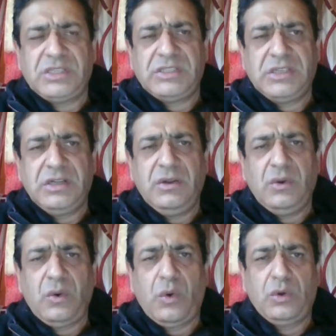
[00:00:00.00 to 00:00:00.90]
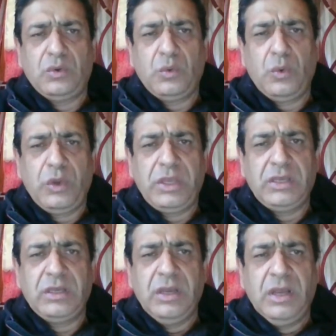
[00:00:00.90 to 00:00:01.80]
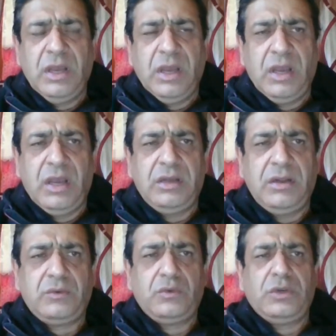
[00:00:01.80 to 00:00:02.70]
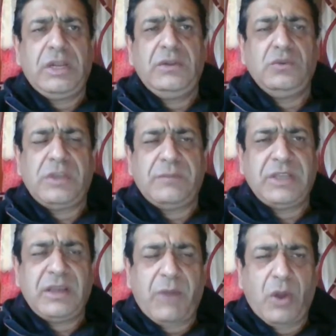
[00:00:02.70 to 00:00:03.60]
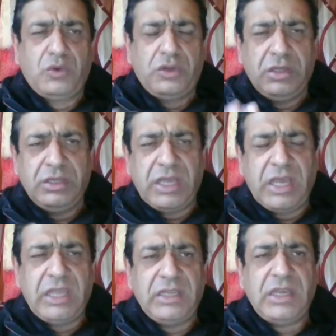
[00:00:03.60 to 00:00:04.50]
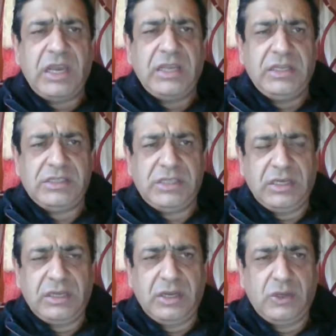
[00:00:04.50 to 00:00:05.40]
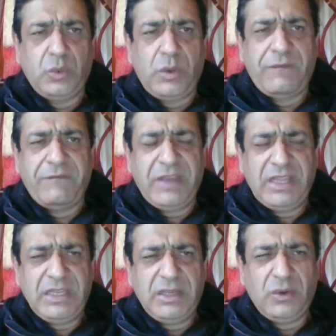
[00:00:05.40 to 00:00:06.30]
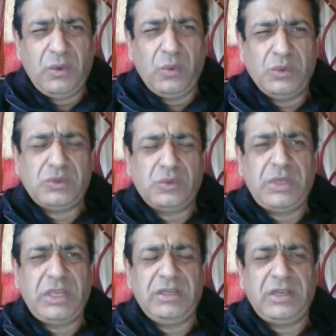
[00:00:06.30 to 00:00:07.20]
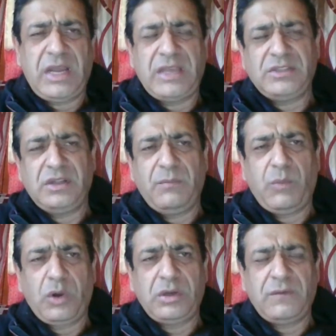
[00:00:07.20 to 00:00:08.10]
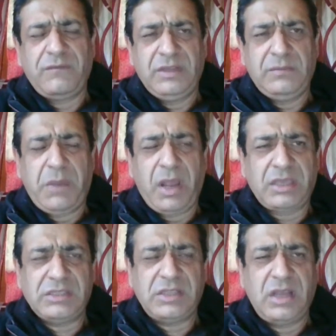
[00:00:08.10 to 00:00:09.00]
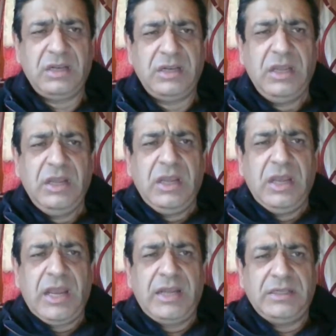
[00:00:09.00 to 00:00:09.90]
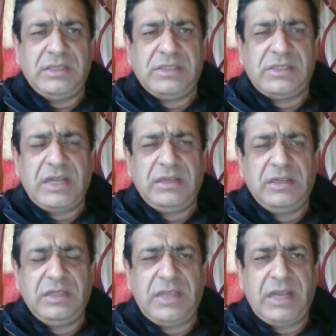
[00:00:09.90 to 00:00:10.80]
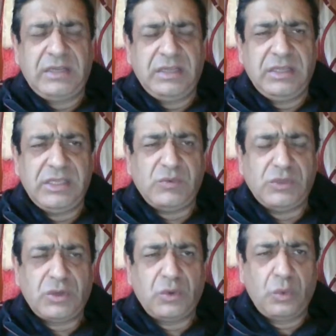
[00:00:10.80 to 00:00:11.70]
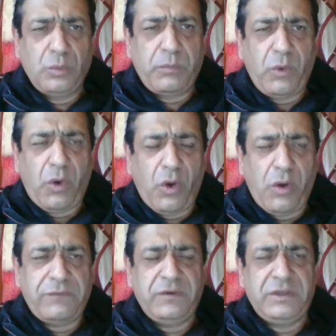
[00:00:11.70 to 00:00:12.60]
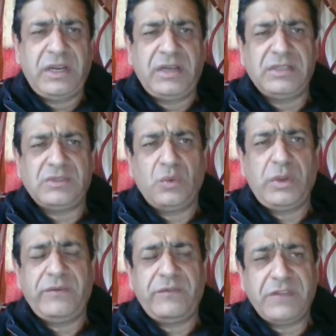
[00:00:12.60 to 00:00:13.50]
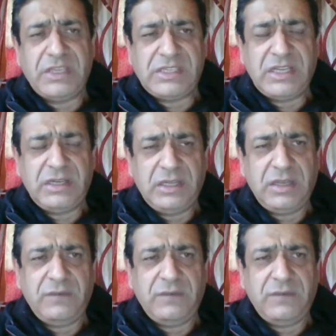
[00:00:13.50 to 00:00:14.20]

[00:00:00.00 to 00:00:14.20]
are still ongoing. Now, to tell you something about the area, it's in Kathua, very close to the international border with Pakistan. And it's said that this was a group of terrorists who had recently